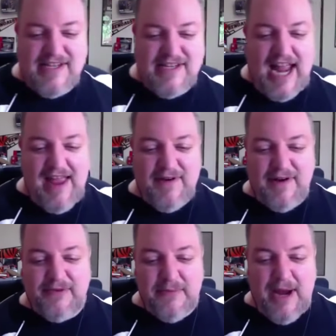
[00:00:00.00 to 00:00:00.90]
that I have
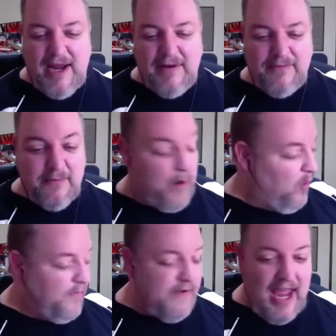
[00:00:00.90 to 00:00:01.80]
here for my for my
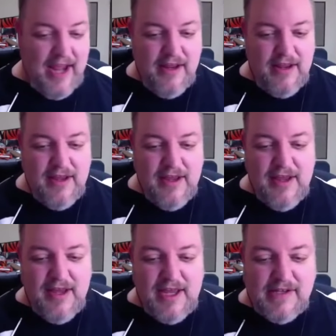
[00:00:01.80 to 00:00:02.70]
Wolfgang
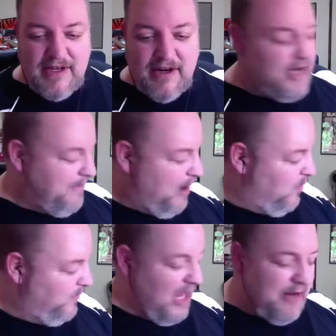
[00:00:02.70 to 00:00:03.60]
is or not my
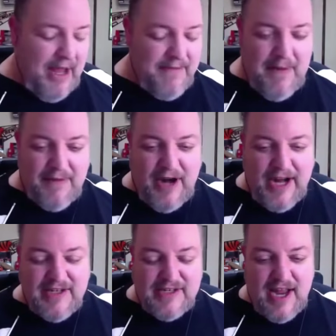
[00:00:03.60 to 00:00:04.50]
Wolfgang my my
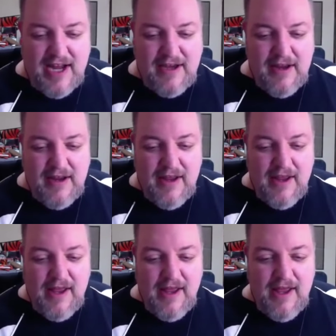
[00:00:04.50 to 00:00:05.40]
Frankenstein.
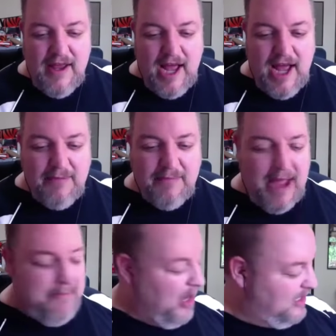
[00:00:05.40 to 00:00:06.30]
Um,
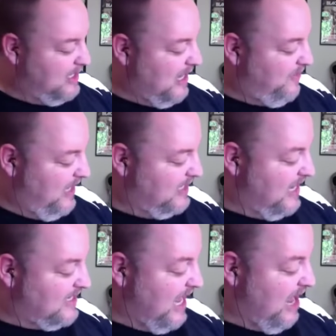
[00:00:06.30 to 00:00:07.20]
I bought this. I think it's
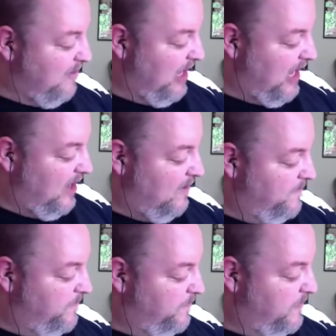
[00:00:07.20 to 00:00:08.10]
SKB,
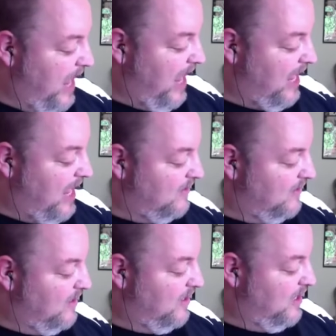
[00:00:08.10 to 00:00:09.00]
and
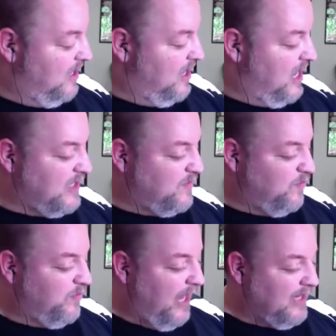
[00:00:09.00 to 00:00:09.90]
it's
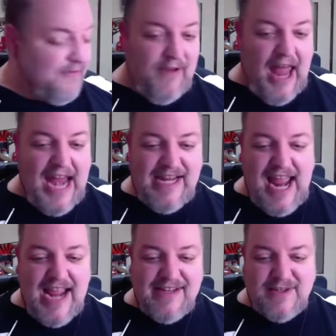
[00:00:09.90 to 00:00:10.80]
like the flight
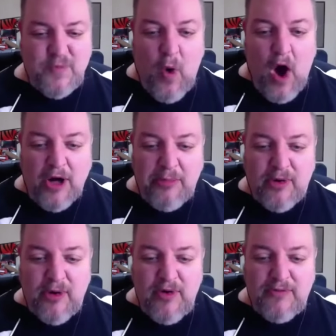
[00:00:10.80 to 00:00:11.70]
case. It's
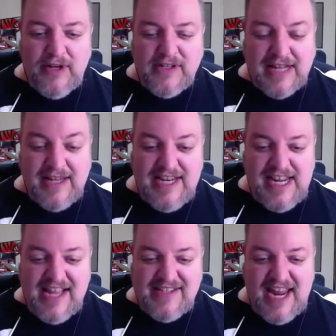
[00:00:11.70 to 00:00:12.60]
waterproof and it's got
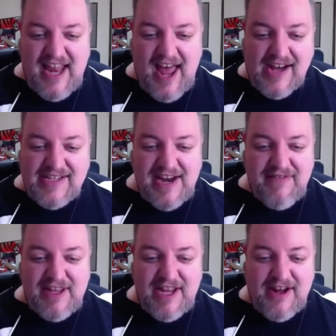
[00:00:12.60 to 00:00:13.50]
the TSA locks and
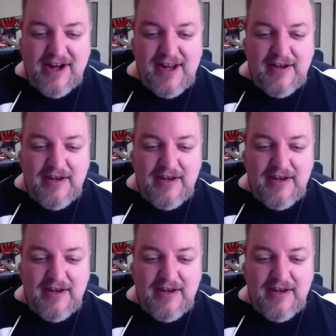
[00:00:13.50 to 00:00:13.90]
everything on it.